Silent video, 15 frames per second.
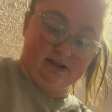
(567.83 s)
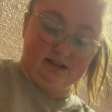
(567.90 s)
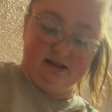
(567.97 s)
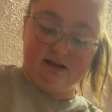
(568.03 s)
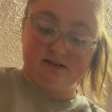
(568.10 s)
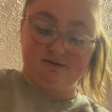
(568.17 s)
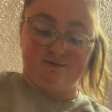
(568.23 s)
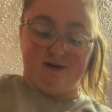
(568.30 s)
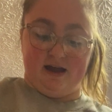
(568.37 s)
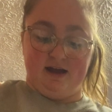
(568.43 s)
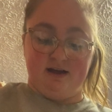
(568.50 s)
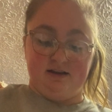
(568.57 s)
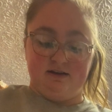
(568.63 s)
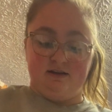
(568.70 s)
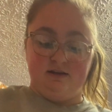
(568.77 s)
that's
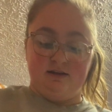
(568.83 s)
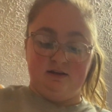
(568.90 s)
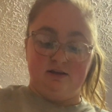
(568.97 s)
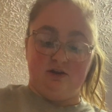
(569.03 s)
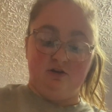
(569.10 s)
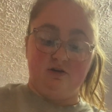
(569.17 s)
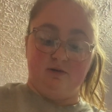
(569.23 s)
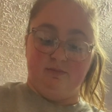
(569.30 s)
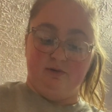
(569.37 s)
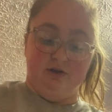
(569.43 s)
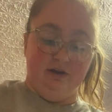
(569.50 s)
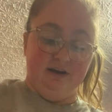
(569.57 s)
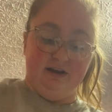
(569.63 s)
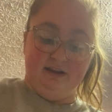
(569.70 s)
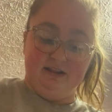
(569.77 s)
fine. You can
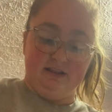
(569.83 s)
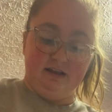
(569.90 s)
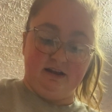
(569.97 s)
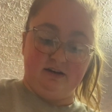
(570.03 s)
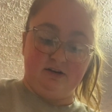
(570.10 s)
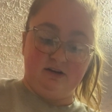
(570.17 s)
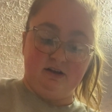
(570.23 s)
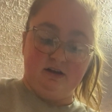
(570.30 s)
put it in there.